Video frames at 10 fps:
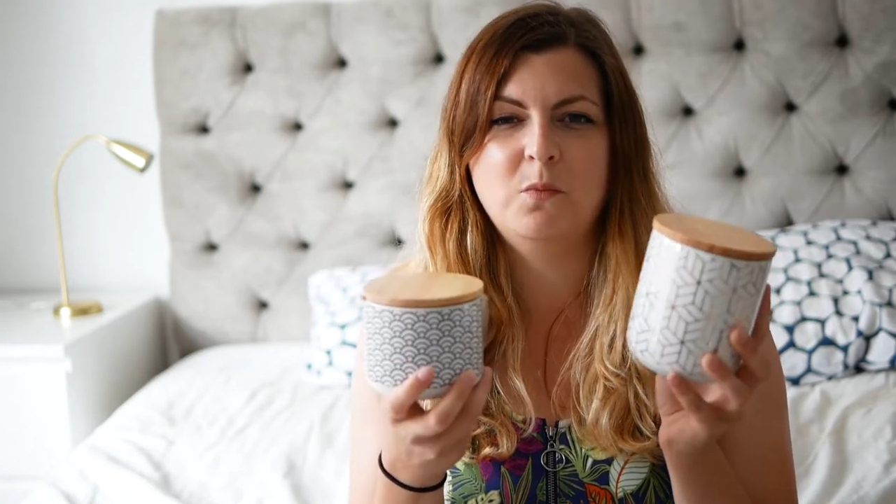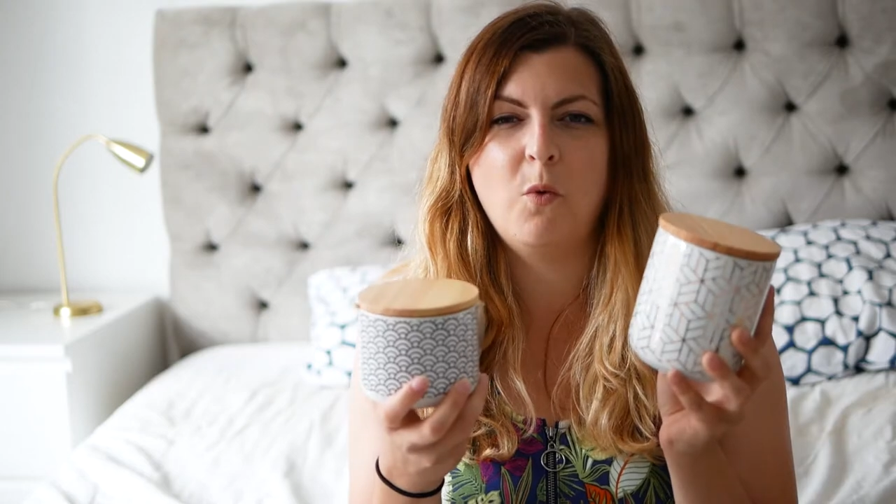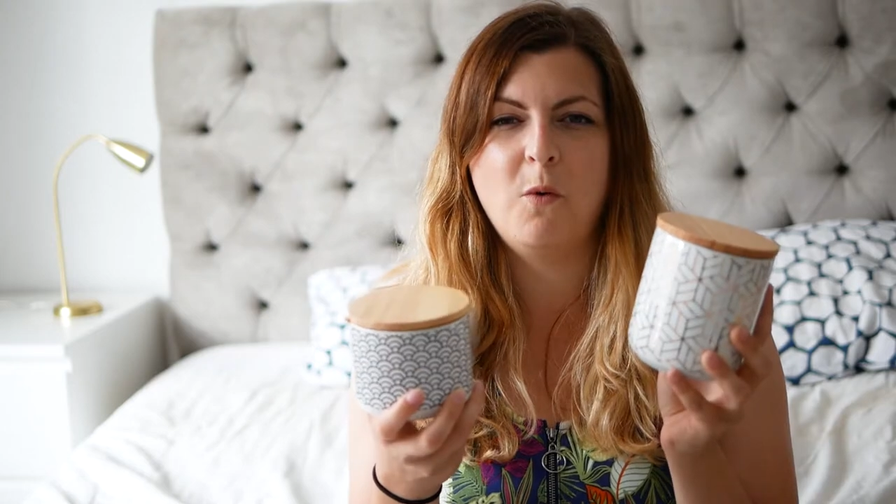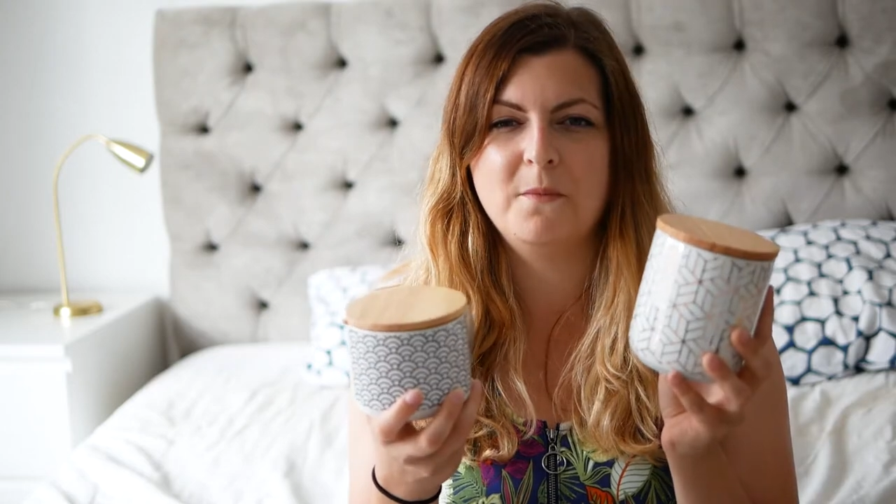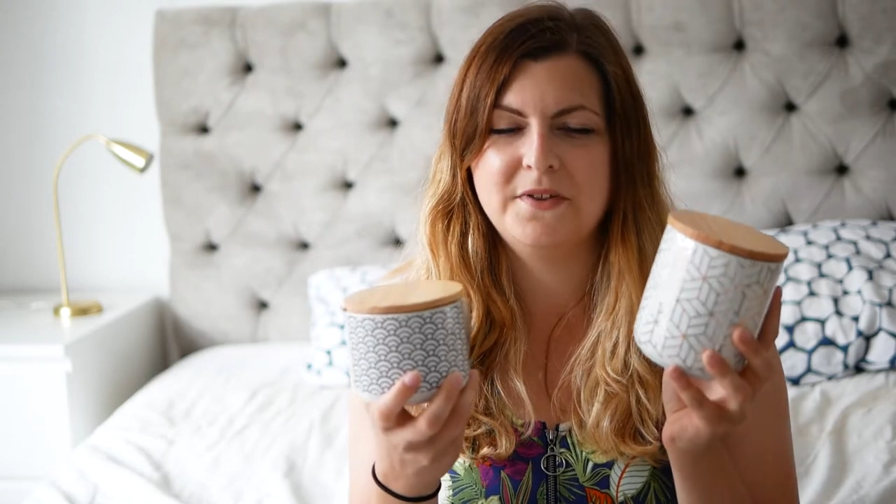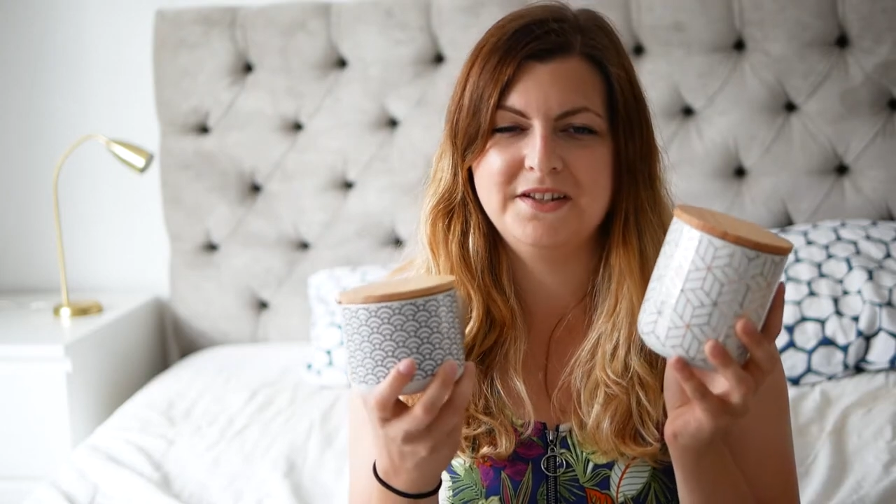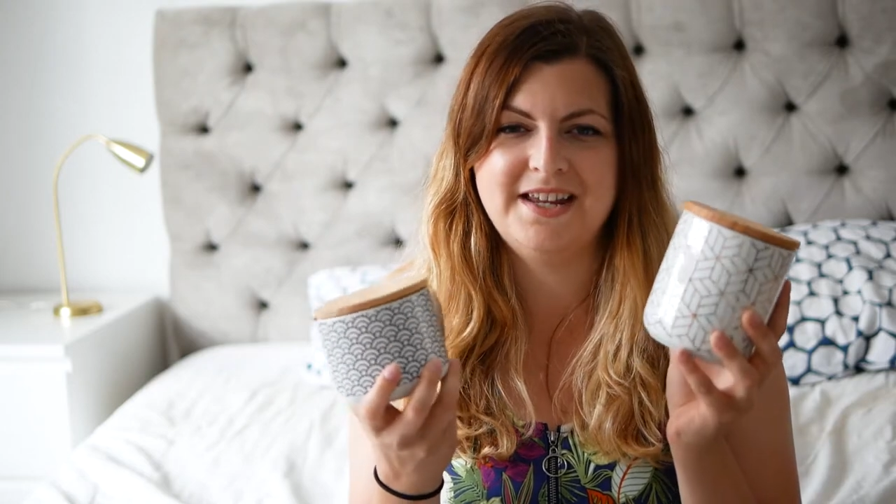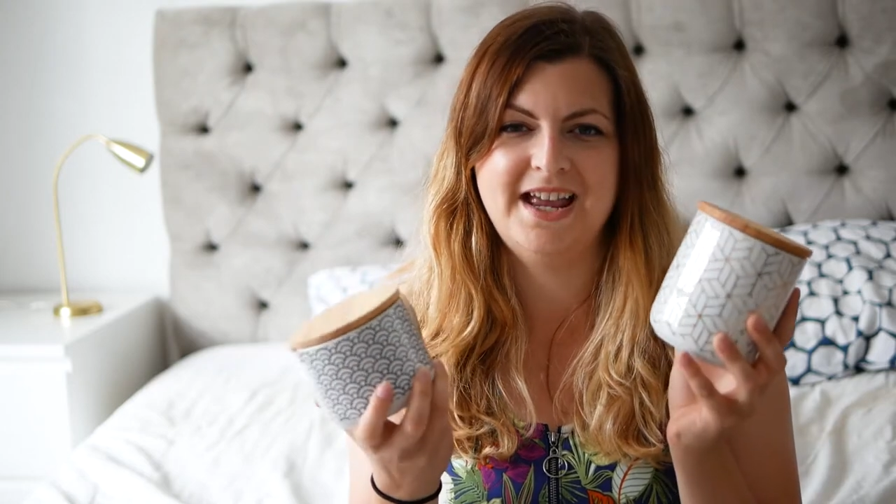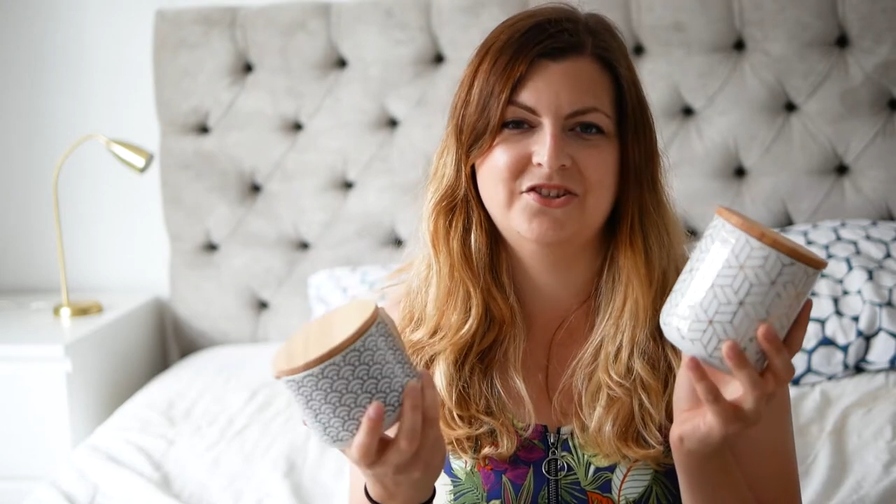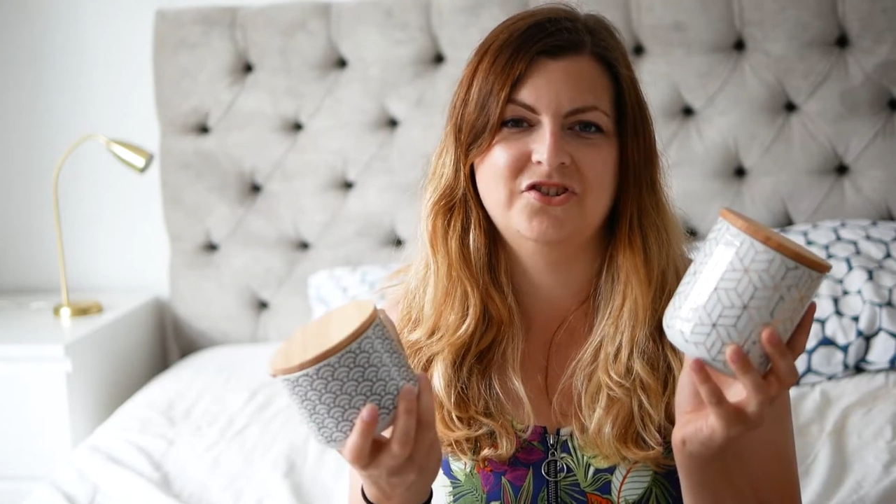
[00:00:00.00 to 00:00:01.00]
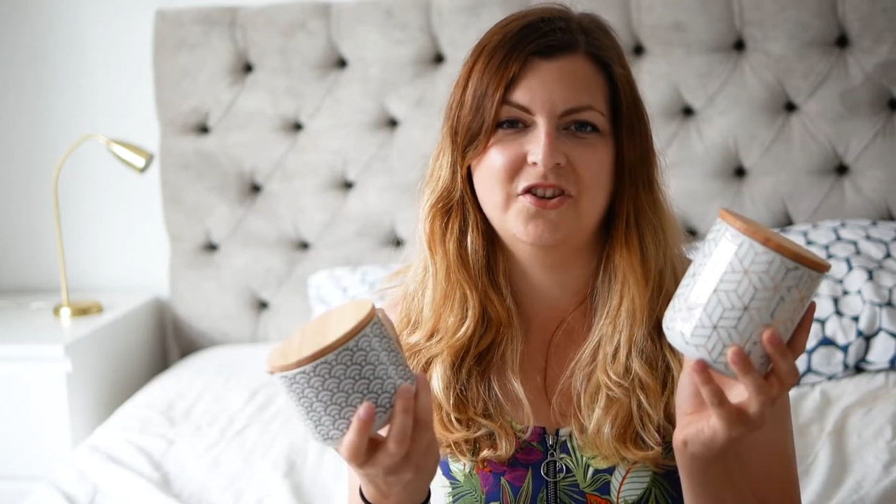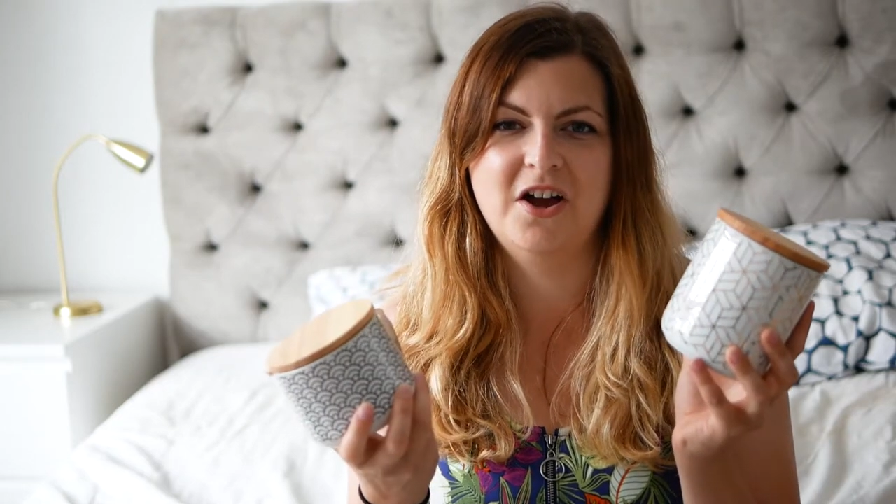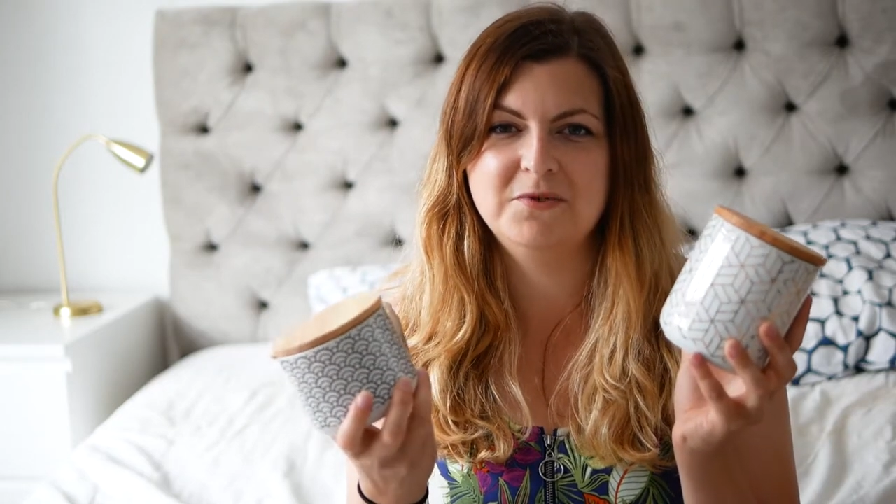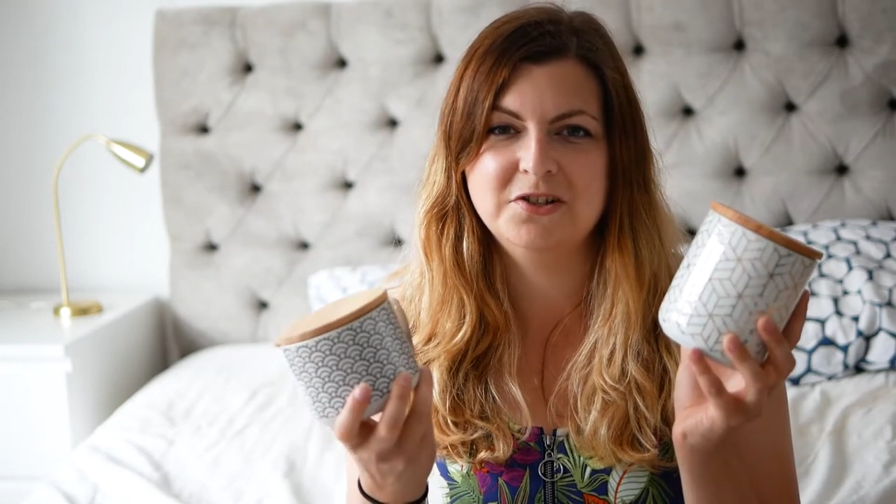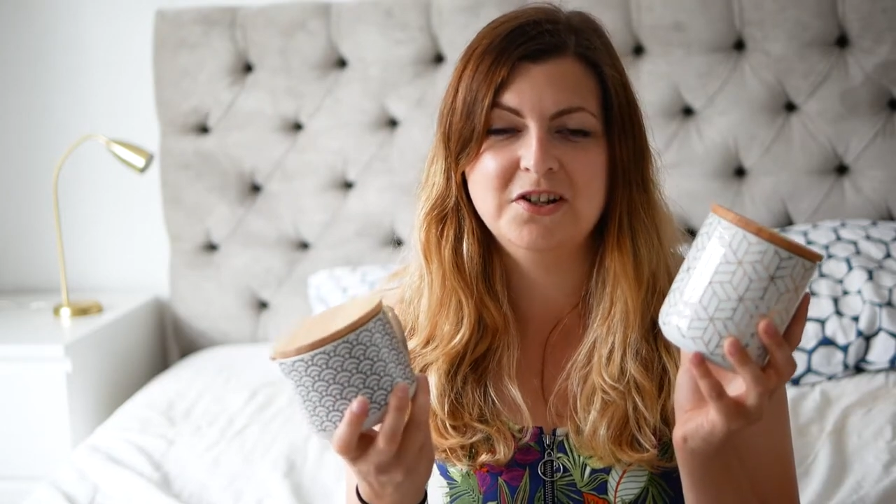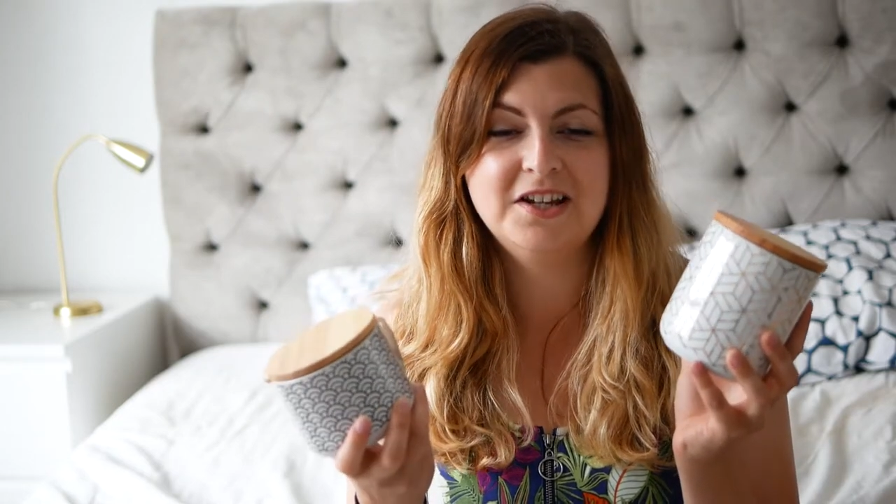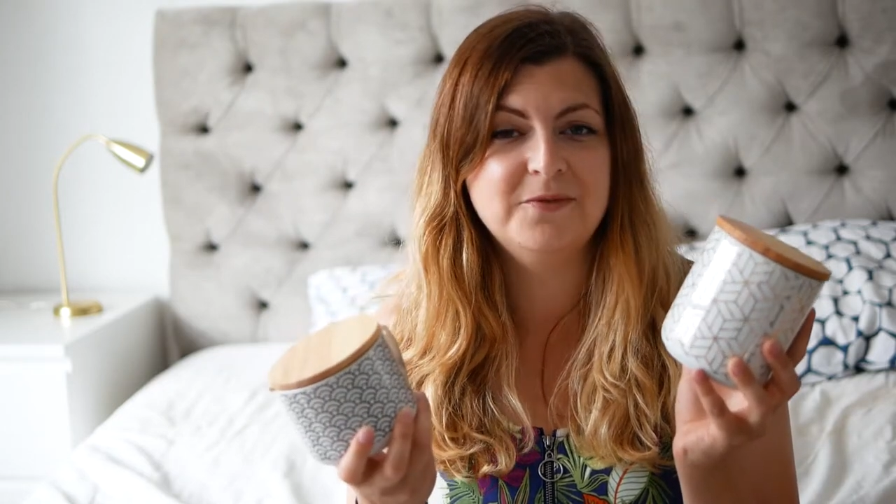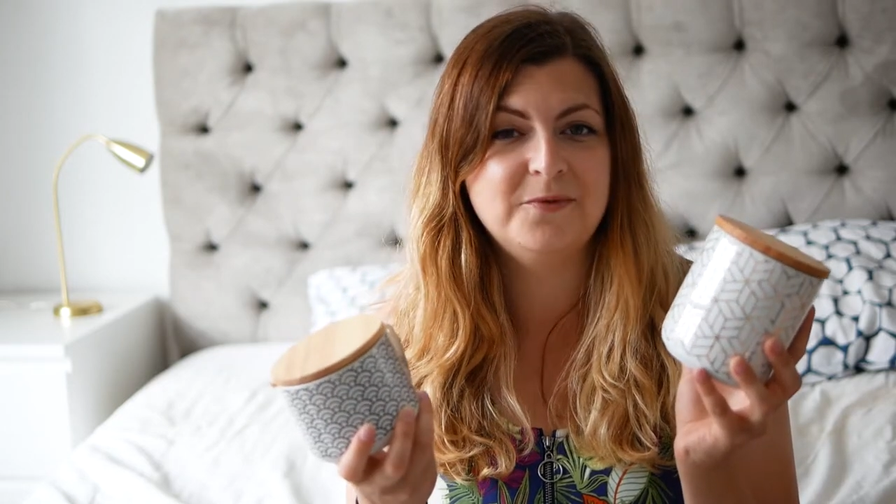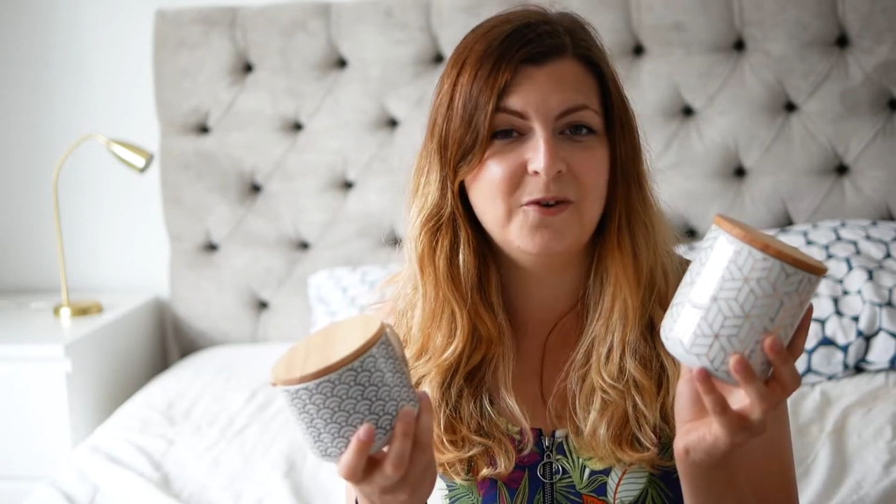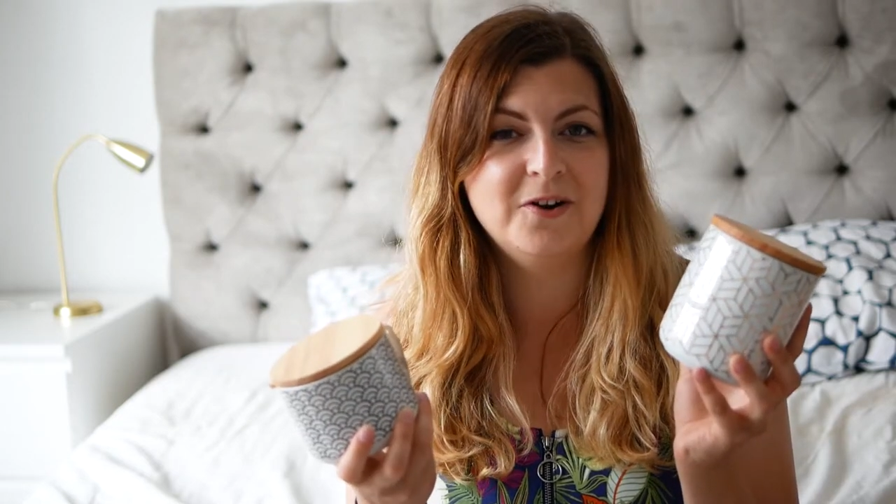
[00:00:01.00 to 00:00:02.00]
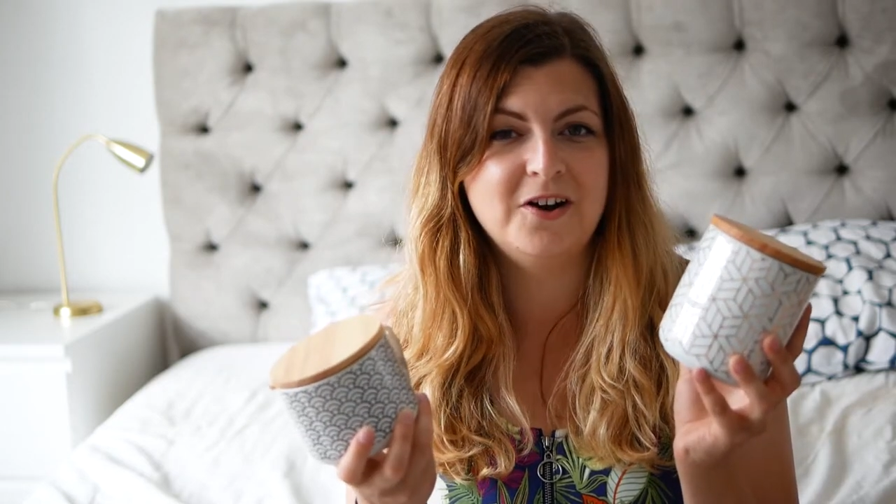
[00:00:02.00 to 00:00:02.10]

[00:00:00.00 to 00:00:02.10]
warmth and texture that I was looking for